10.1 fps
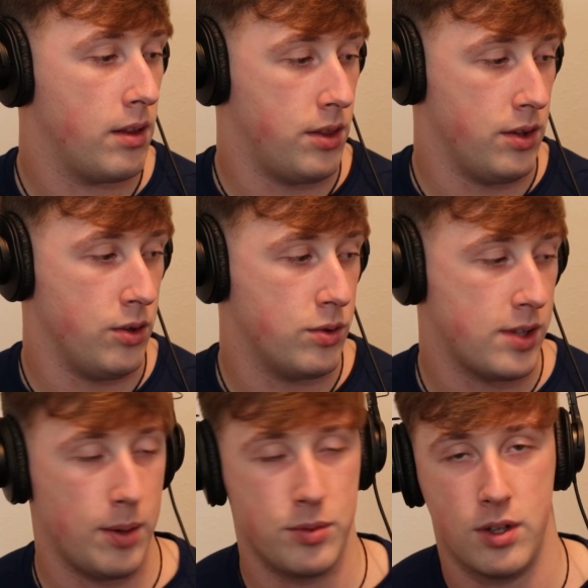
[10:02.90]
the new
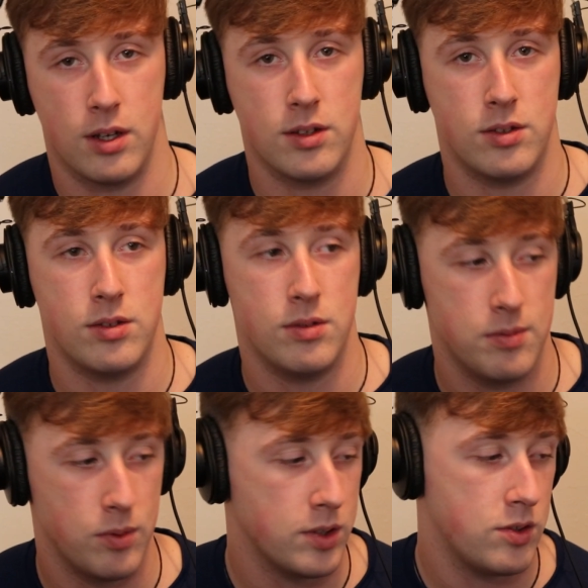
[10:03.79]
Samsungs,
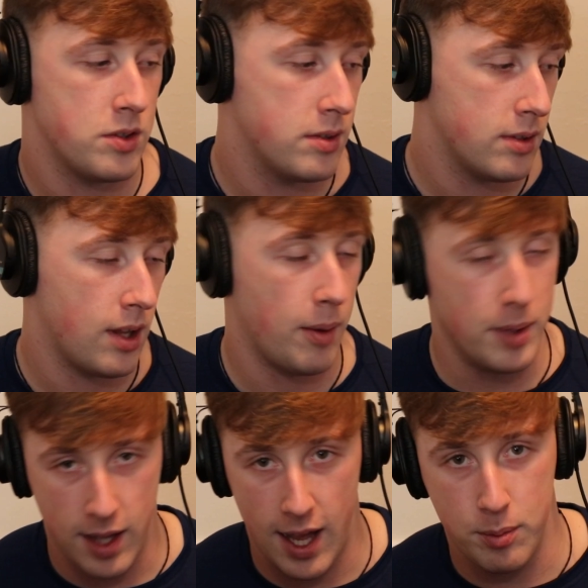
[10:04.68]
which, I
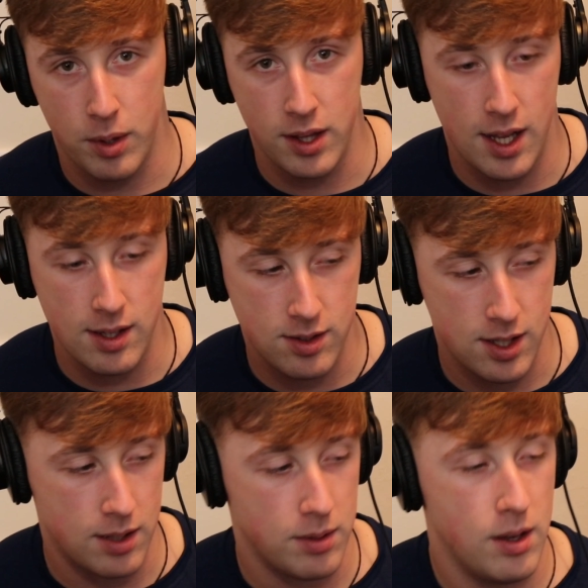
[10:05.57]
mean, they had them on the
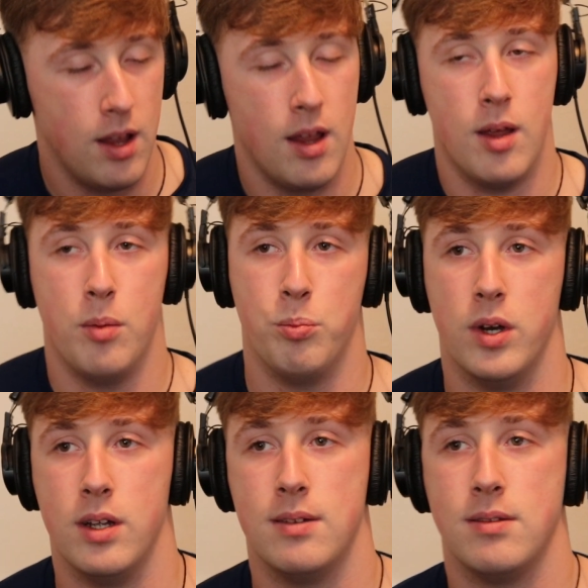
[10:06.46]
S10,
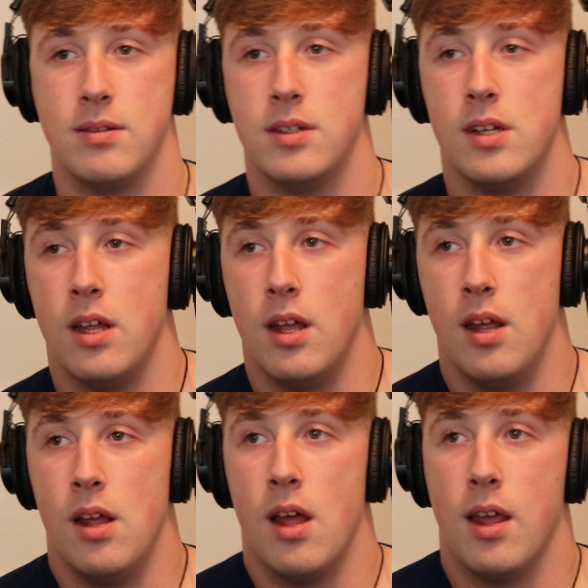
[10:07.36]
but
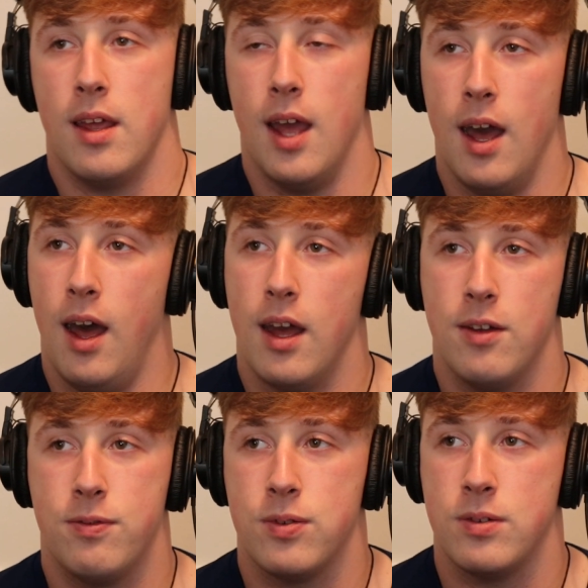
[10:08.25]
yeah,
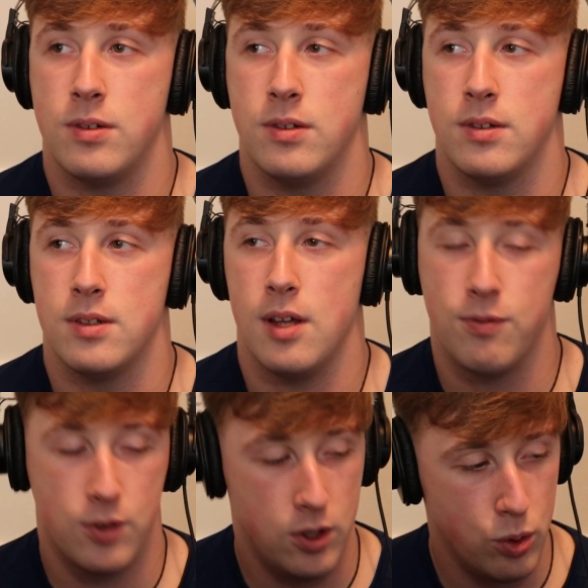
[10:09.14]
if
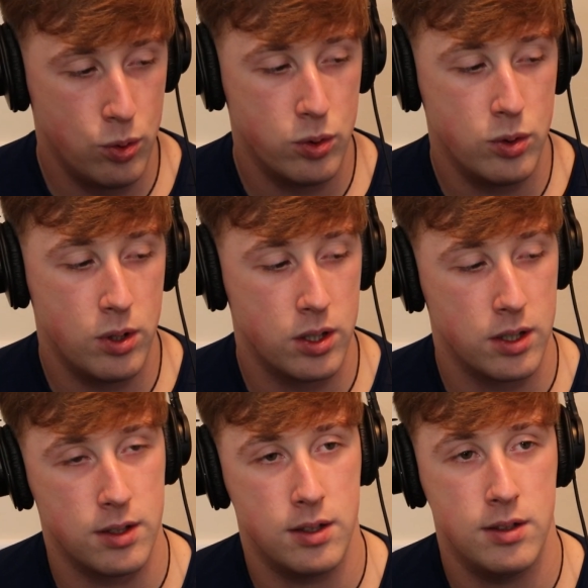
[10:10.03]
Google
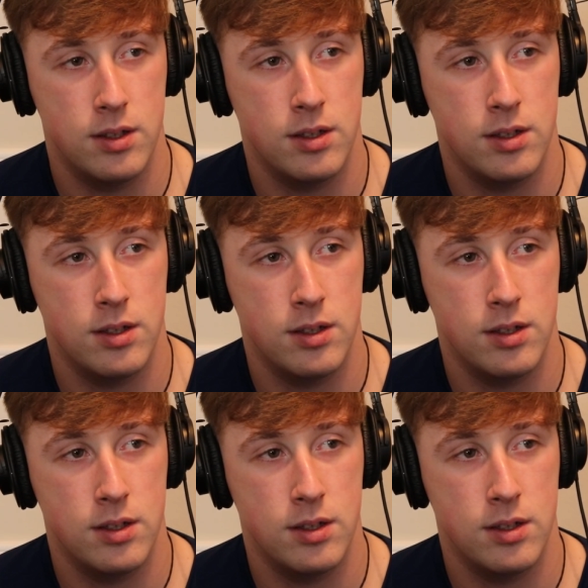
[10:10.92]
could